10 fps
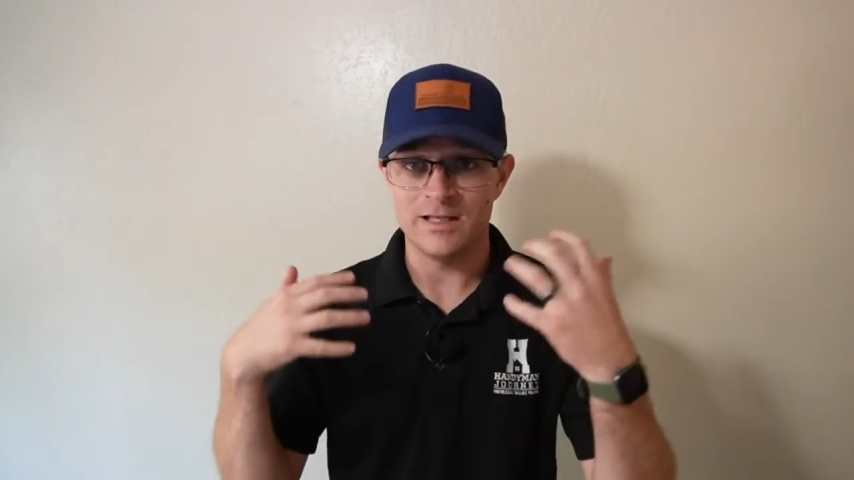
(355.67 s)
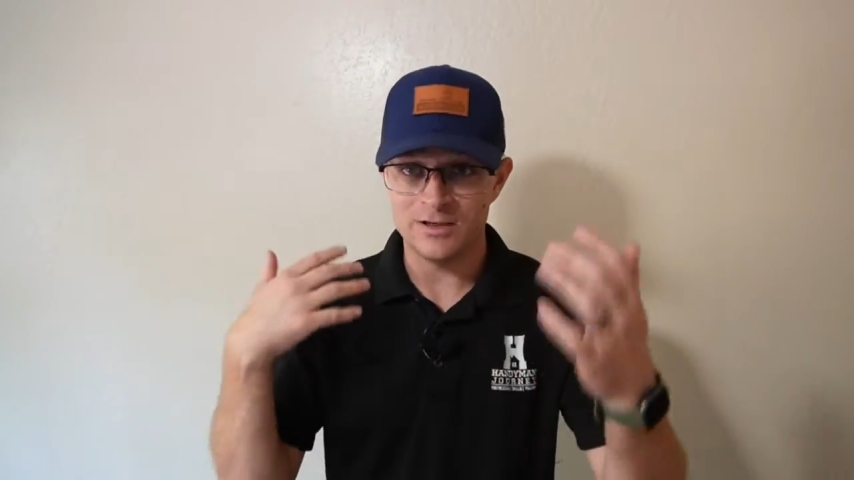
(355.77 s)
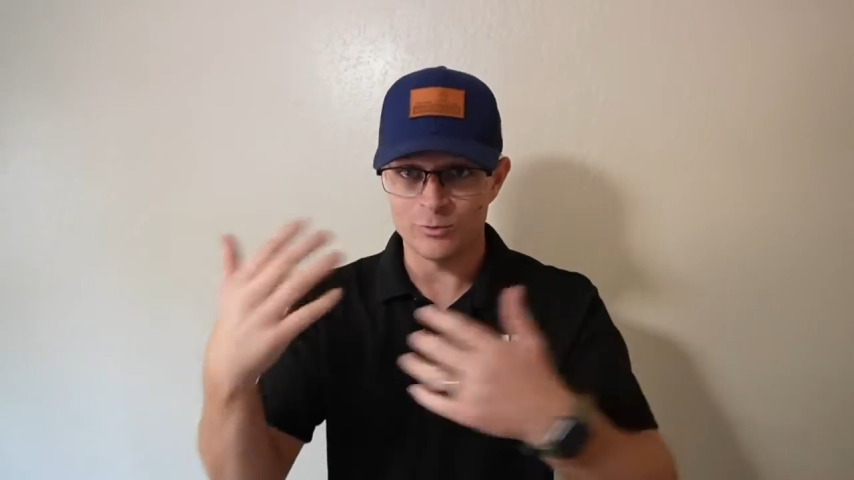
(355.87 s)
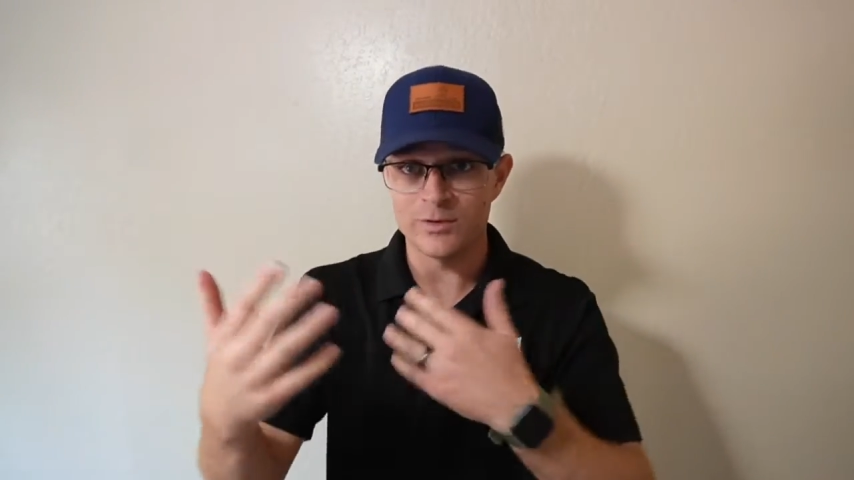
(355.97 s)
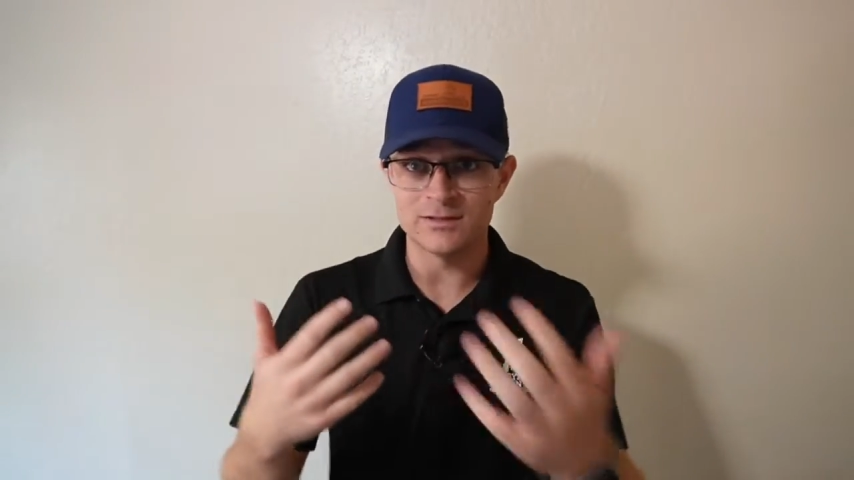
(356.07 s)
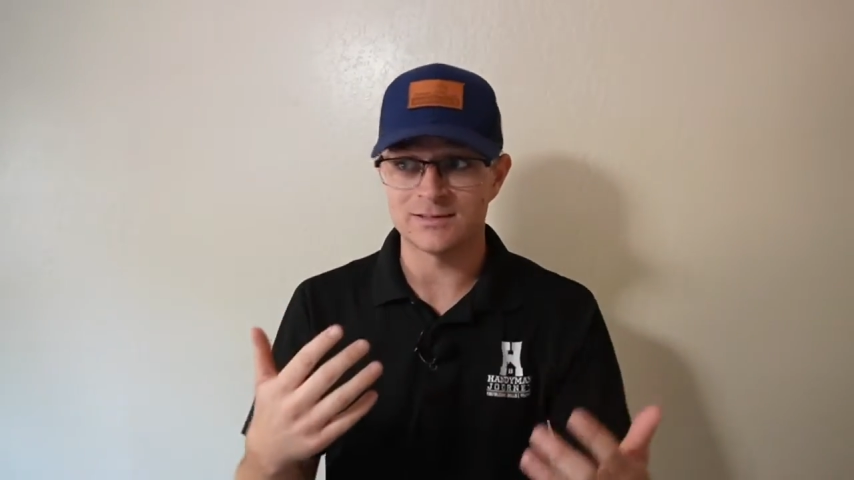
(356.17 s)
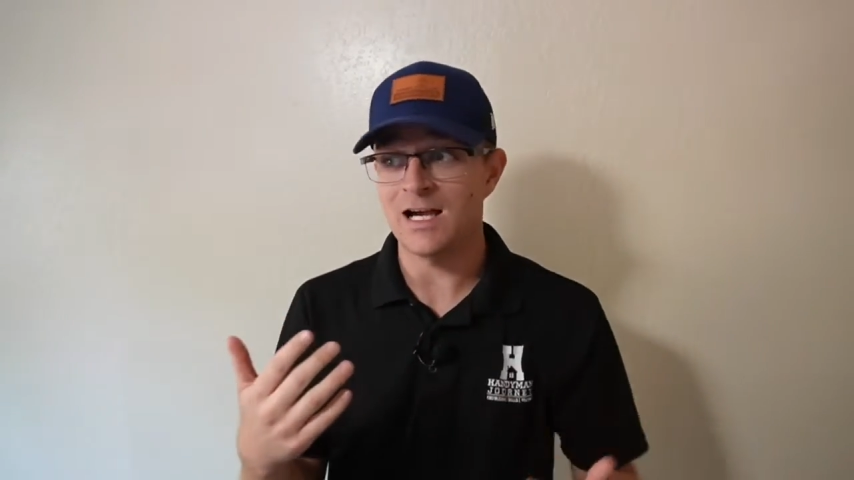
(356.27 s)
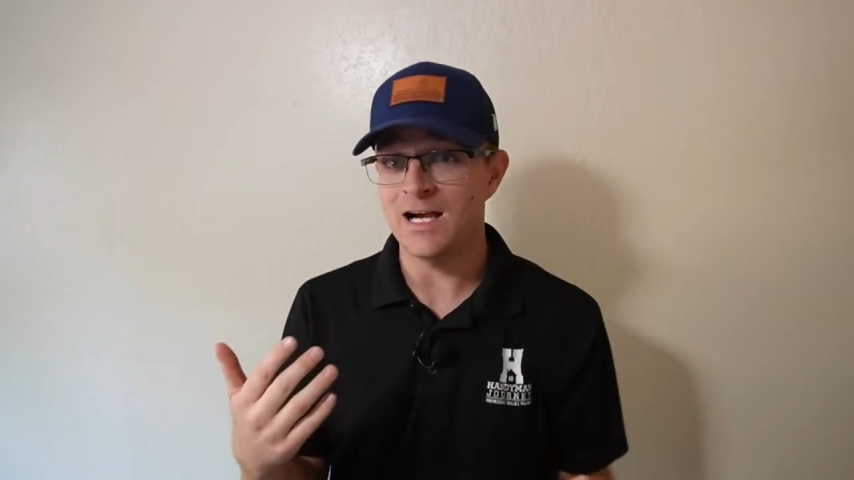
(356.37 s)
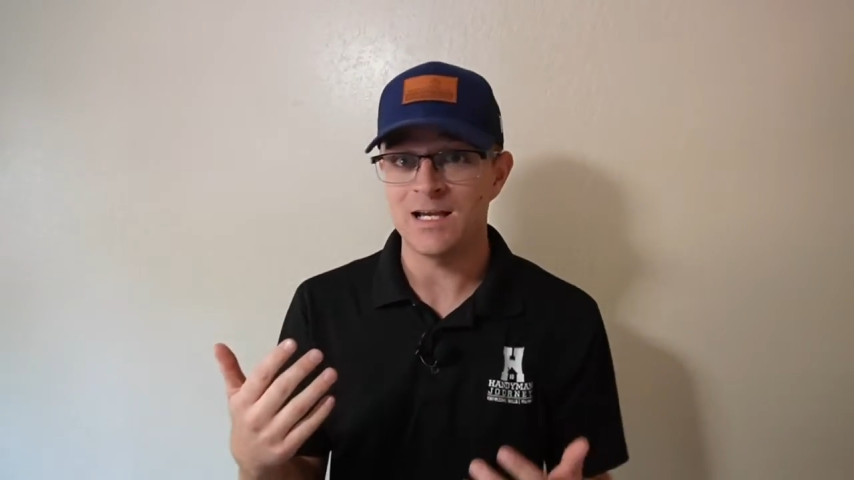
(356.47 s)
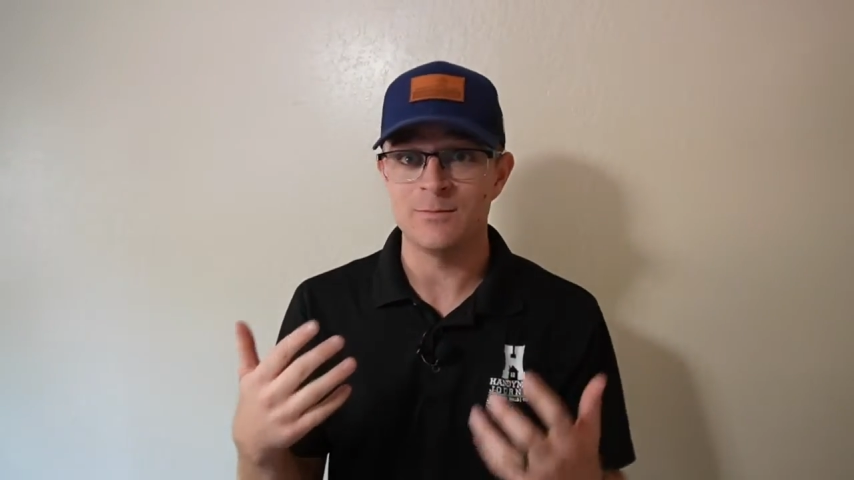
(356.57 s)
in real
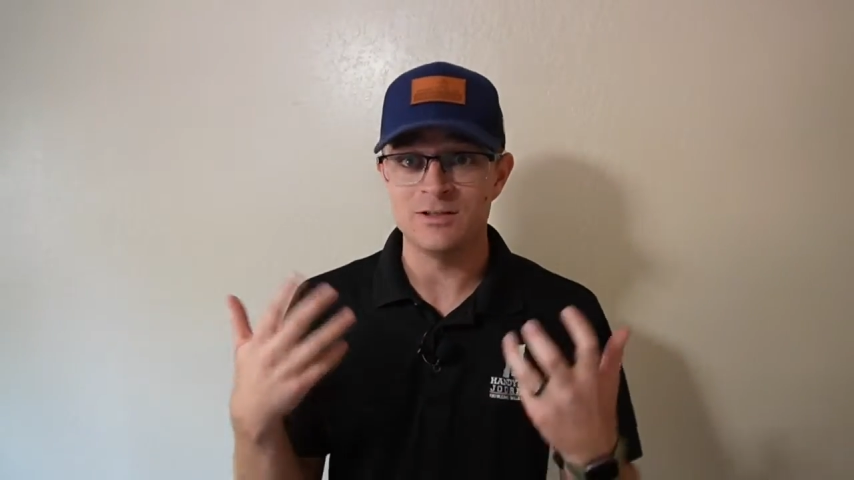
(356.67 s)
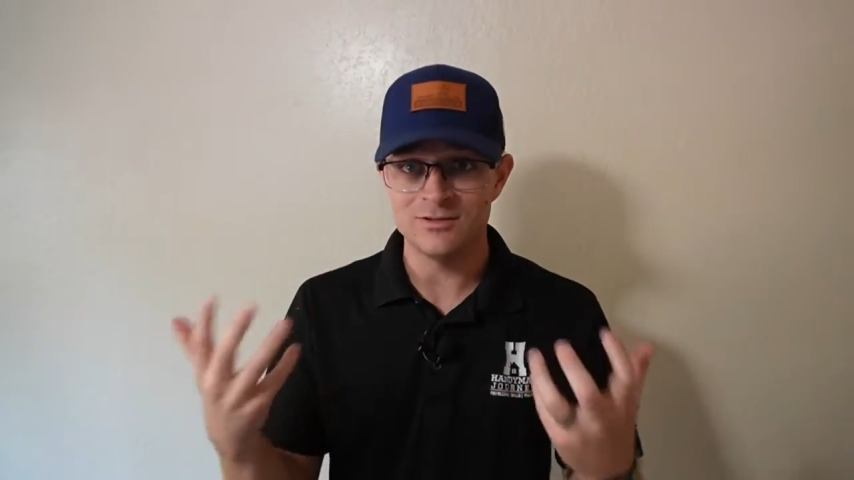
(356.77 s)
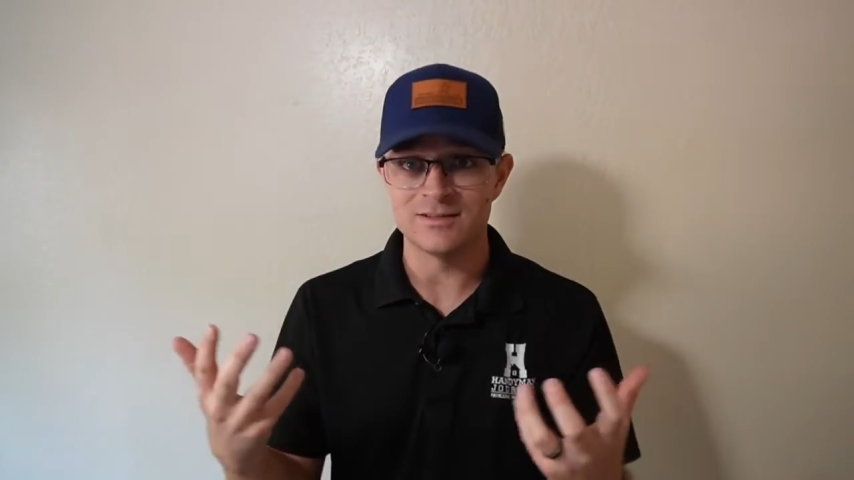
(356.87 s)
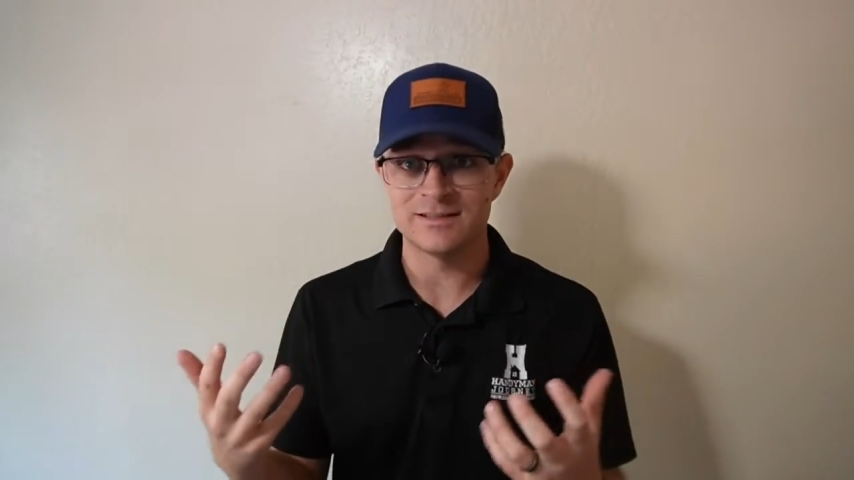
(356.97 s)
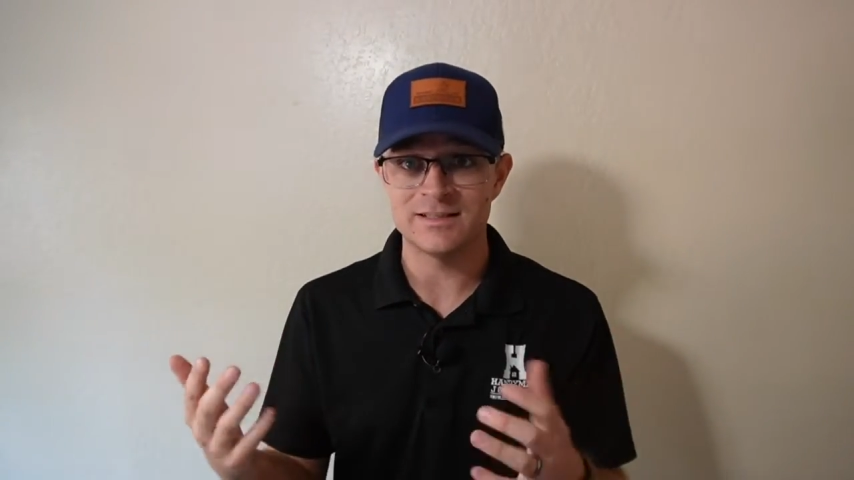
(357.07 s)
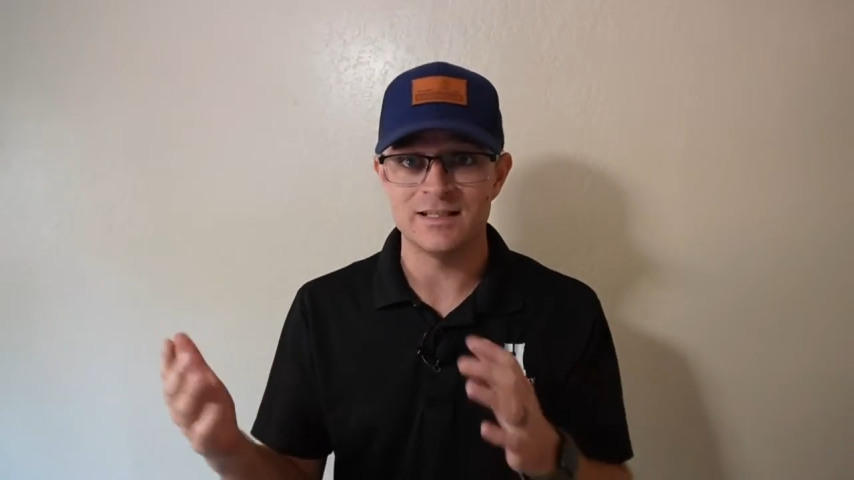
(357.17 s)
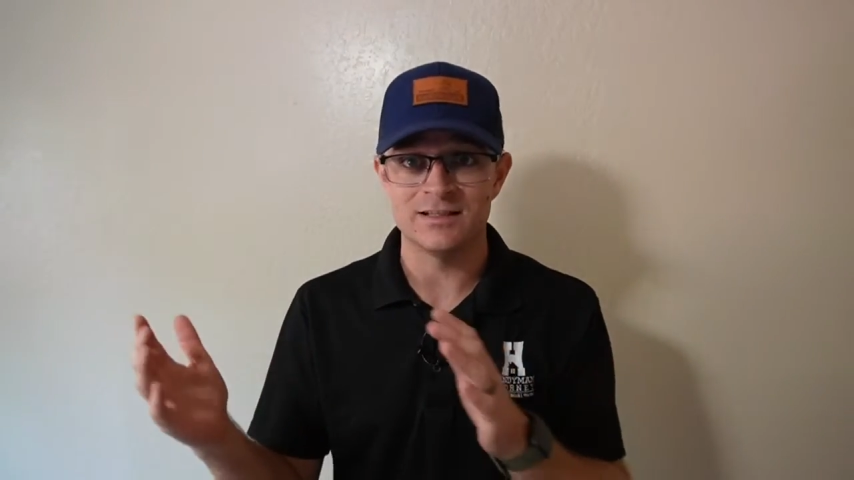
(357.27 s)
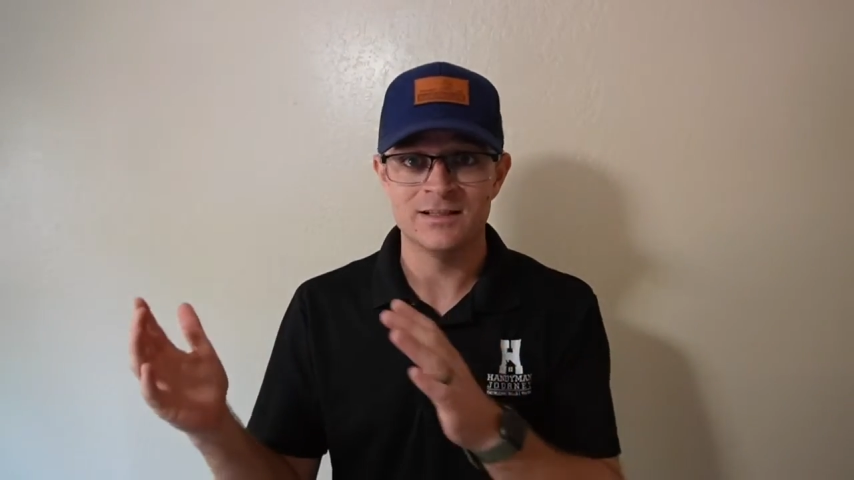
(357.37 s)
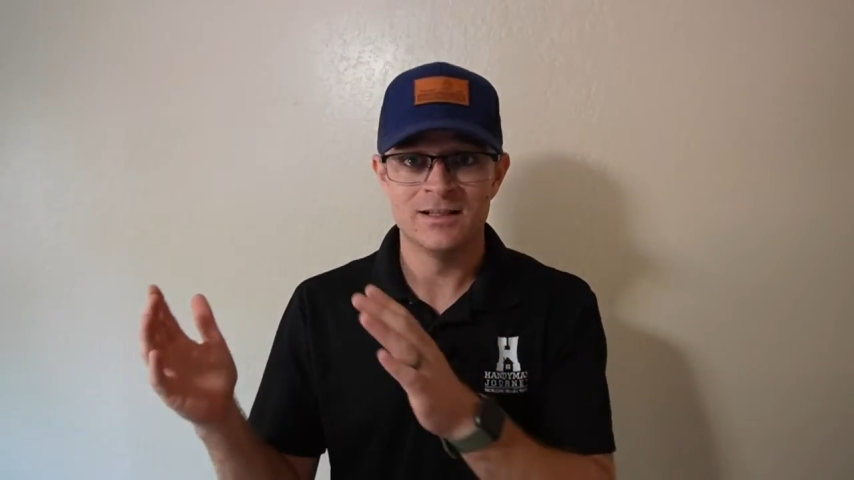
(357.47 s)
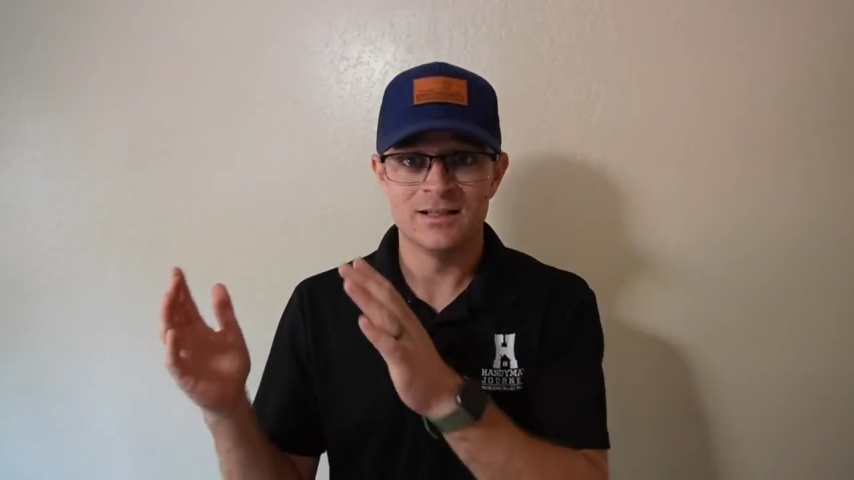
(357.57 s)
time, and you can see it,